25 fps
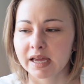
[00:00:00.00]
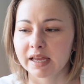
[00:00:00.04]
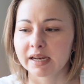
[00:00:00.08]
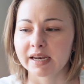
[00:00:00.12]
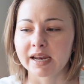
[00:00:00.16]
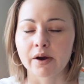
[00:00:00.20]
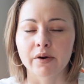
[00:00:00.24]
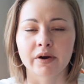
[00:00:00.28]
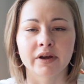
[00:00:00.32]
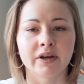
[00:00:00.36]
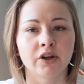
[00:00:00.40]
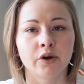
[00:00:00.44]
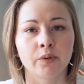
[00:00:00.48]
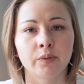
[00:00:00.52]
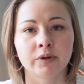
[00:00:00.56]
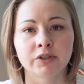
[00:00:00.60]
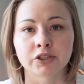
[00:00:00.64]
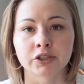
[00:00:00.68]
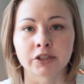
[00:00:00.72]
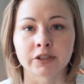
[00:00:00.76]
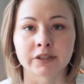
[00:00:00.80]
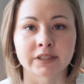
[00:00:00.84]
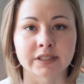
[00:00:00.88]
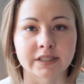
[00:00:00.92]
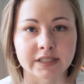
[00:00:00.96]
Now, I know what
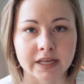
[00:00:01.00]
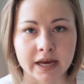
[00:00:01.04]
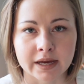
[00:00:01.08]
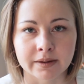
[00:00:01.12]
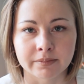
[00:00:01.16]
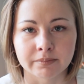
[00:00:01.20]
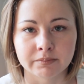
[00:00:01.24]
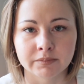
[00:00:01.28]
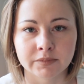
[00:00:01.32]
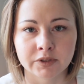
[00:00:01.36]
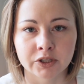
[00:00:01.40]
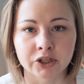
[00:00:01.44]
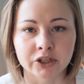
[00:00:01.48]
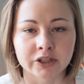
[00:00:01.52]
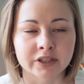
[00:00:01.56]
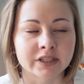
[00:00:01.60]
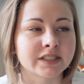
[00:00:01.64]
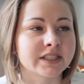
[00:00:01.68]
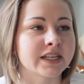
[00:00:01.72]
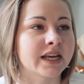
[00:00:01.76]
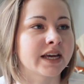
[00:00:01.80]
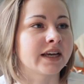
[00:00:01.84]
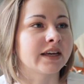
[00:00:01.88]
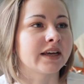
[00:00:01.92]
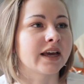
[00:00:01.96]
you're going to say. You're going to
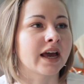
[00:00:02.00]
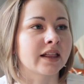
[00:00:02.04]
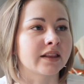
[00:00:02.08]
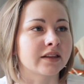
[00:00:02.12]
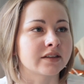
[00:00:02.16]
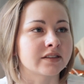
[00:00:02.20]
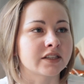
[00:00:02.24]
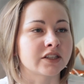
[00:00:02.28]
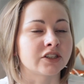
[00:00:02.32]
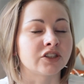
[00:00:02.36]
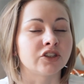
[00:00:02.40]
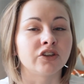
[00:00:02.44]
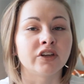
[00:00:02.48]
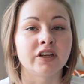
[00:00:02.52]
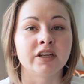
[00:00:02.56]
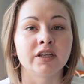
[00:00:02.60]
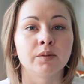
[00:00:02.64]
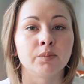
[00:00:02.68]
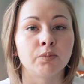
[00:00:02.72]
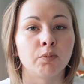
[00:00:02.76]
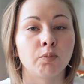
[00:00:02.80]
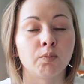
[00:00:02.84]
say, Ellison, you need